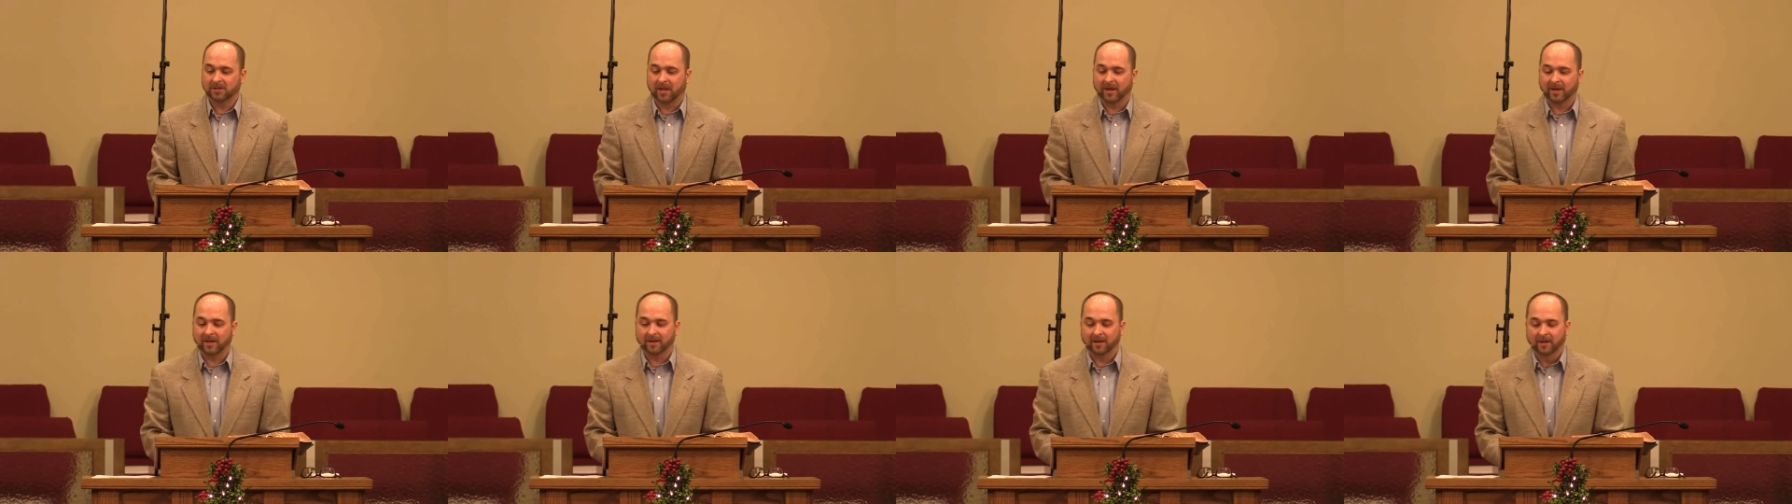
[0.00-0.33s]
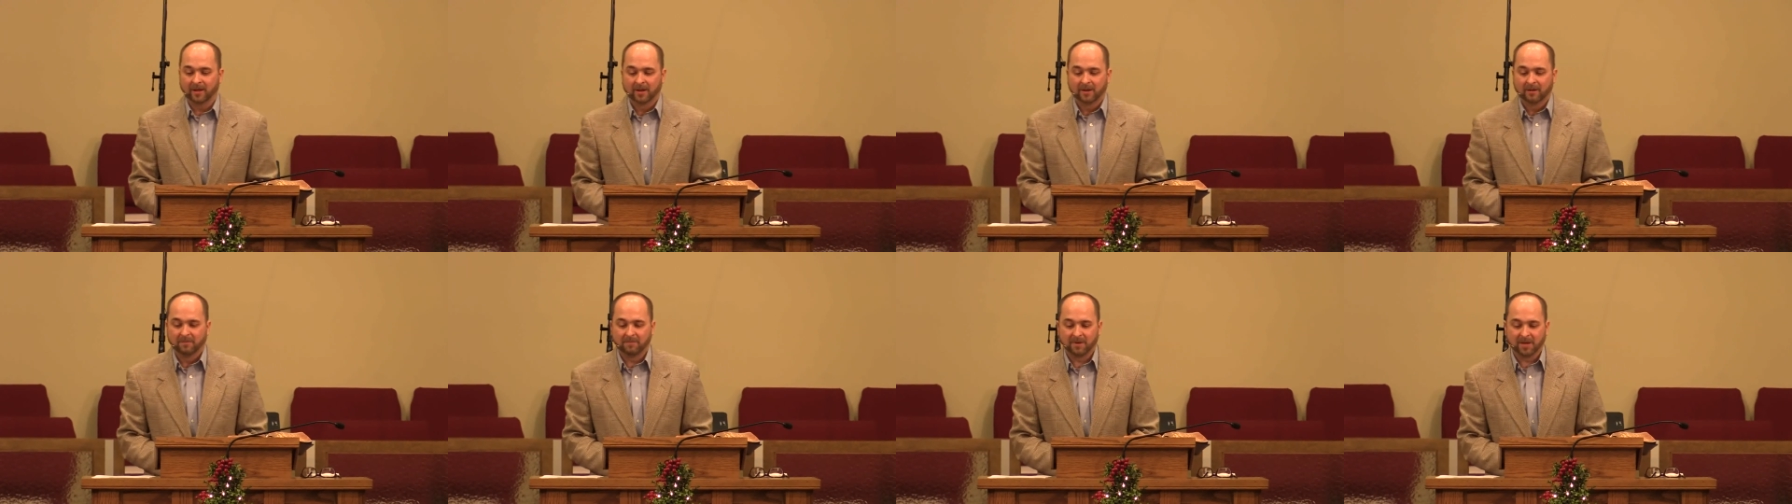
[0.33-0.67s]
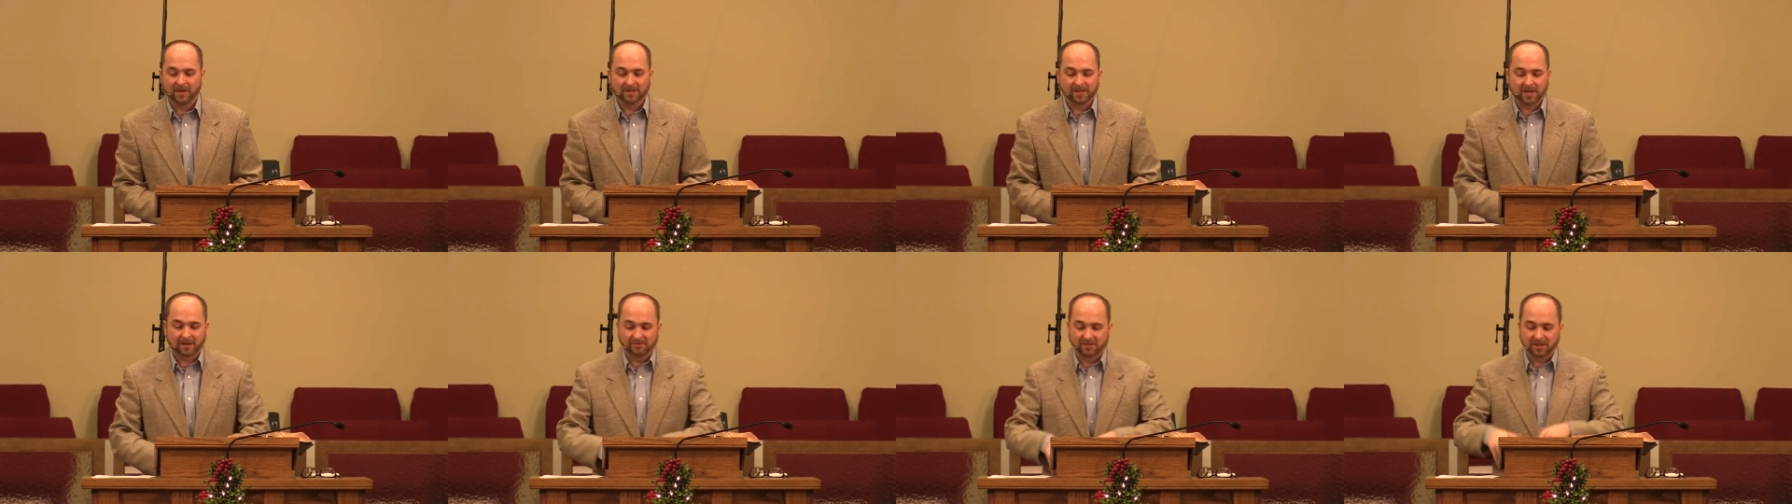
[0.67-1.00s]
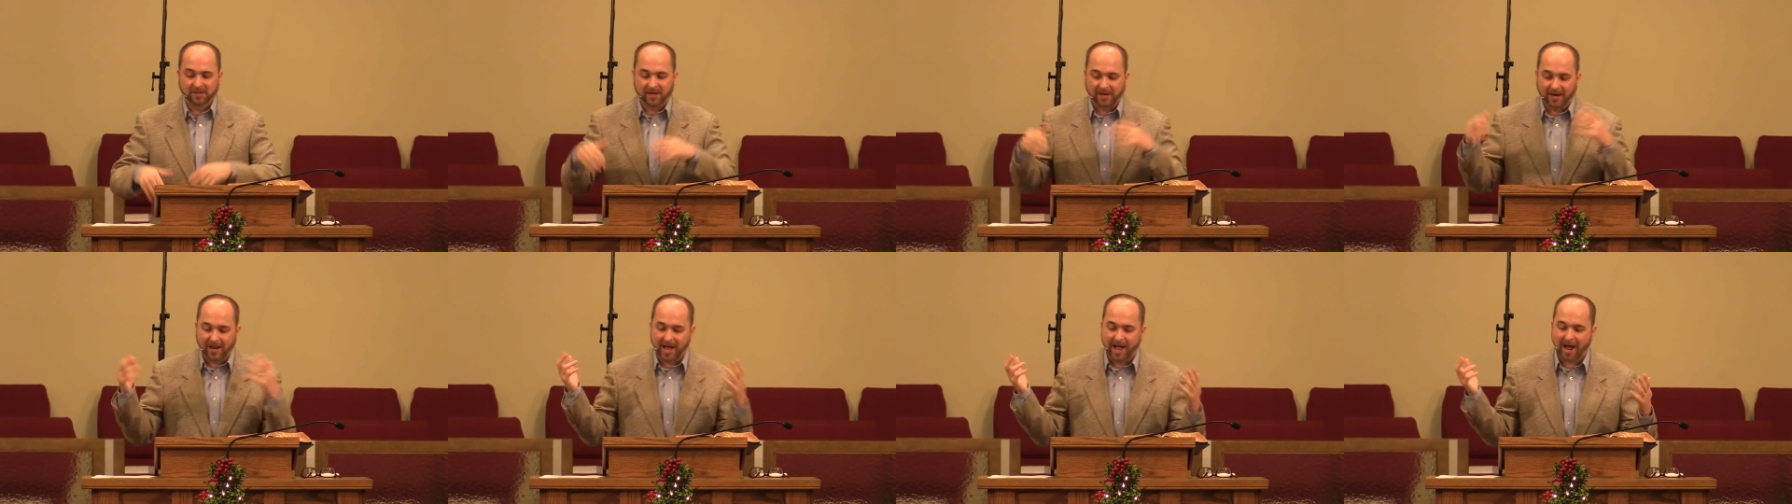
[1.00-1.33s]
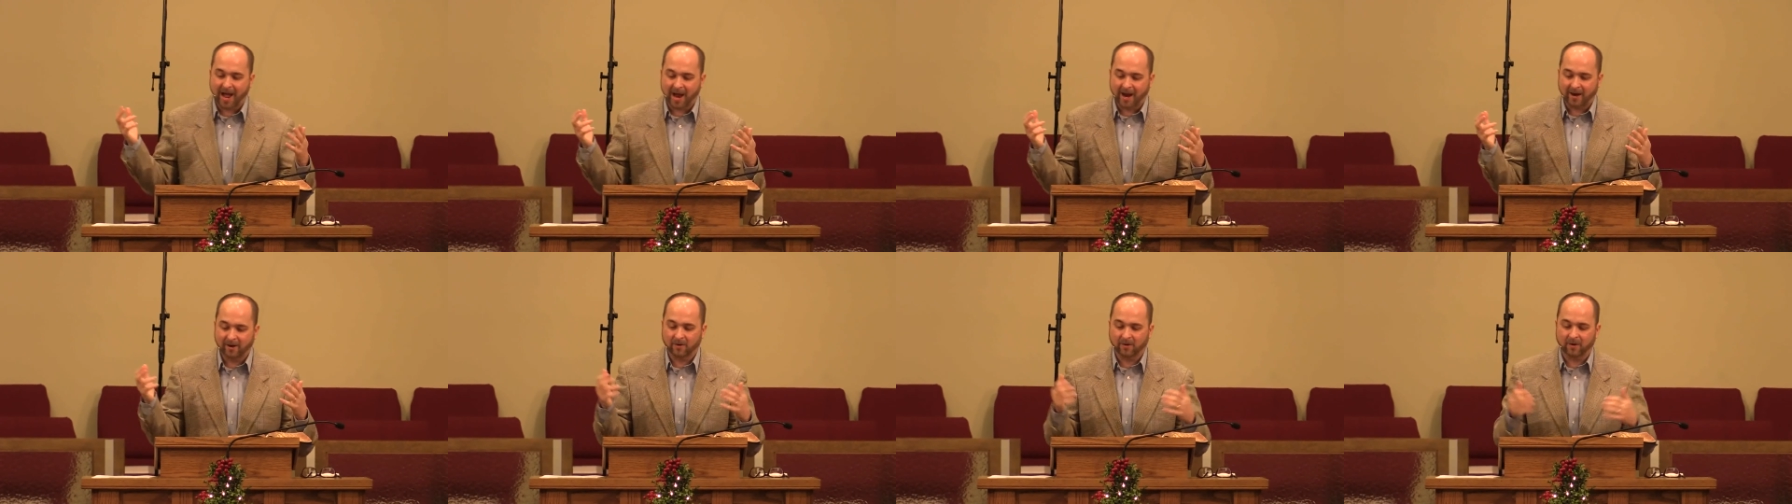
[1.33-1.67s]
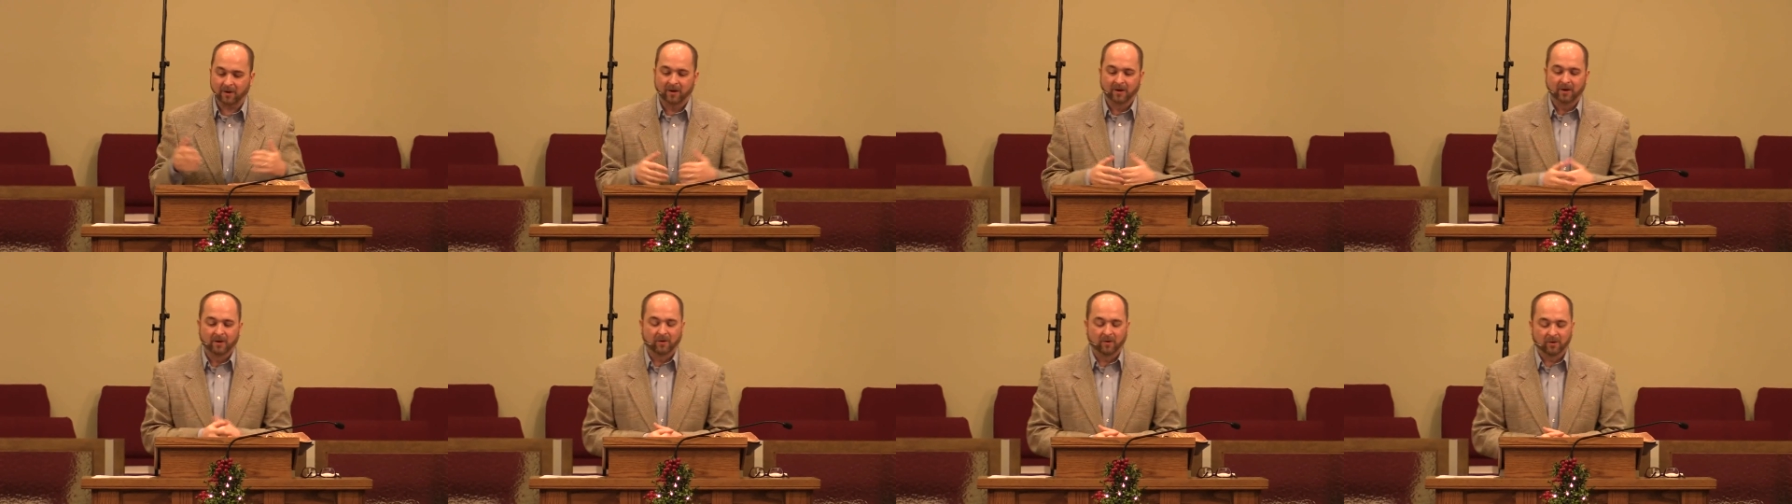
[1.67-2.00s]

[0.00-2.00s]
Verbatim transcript: like being tempted to lie or,